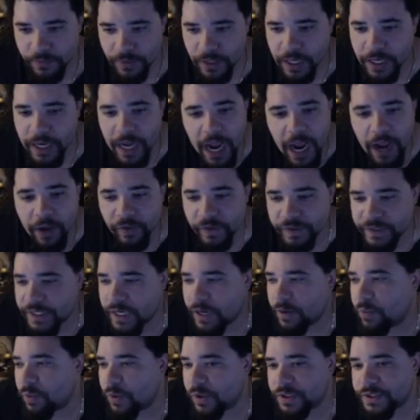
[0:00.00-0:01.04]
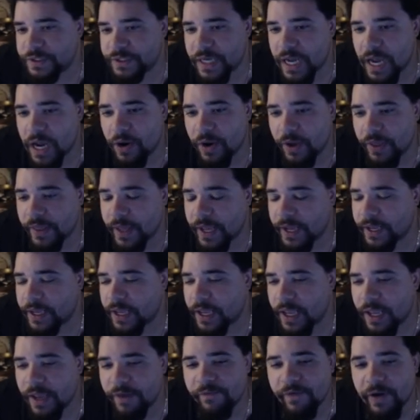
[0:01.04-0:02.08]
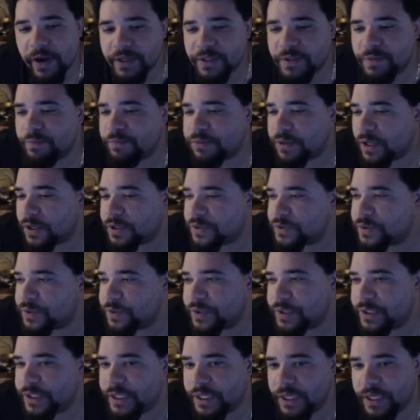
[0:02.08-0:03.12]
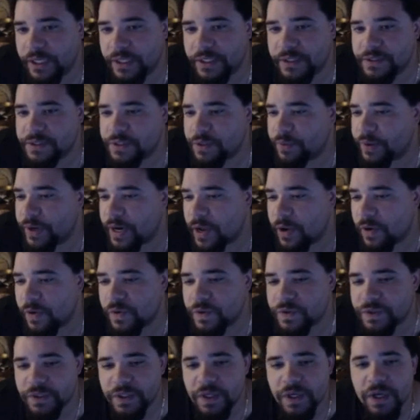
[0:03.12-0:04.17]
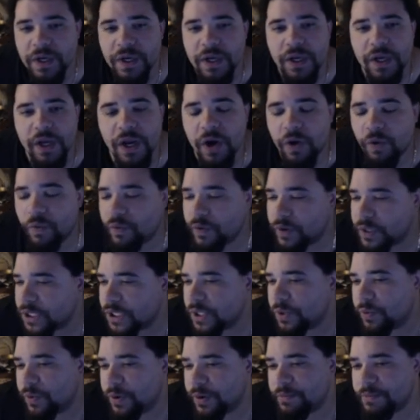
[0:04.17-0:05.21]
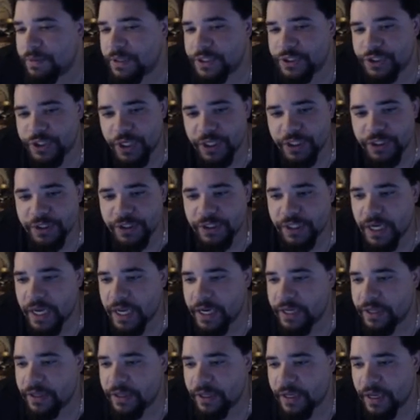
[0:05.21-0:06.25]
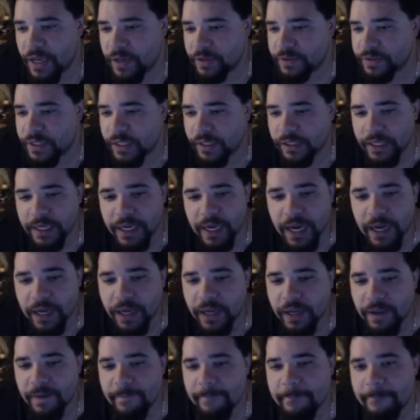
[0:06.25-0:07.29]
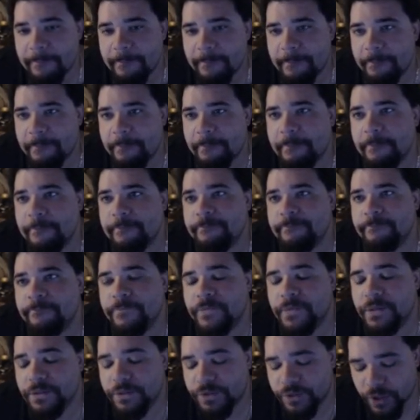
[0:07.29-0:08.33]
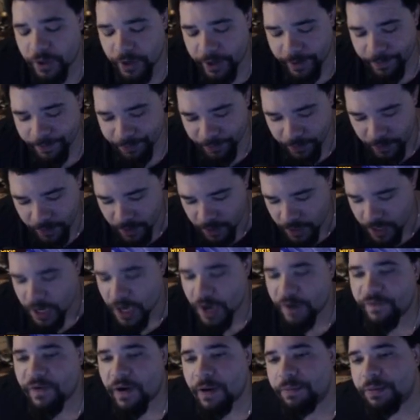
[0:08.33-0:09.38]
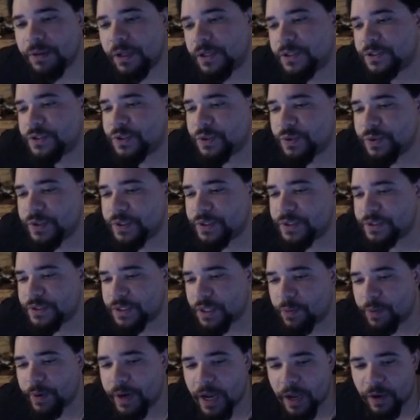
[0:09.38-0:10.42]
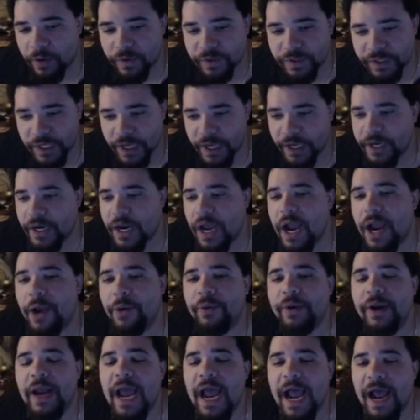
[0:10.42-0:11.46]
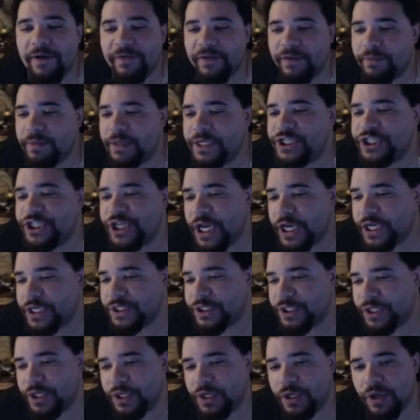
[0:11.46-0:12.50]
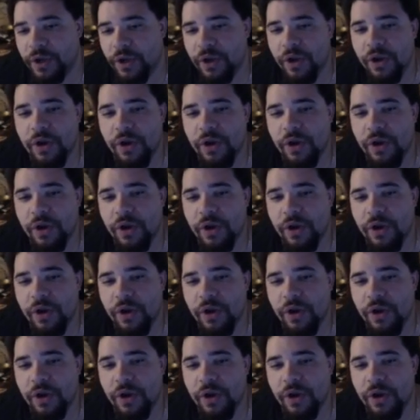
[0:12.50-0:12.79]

like how the setup works now, and like if I plug suited in someone else, it really wouldn't be changing anything else. Like, sorry, if I plug suited someone else in, I would have to be changing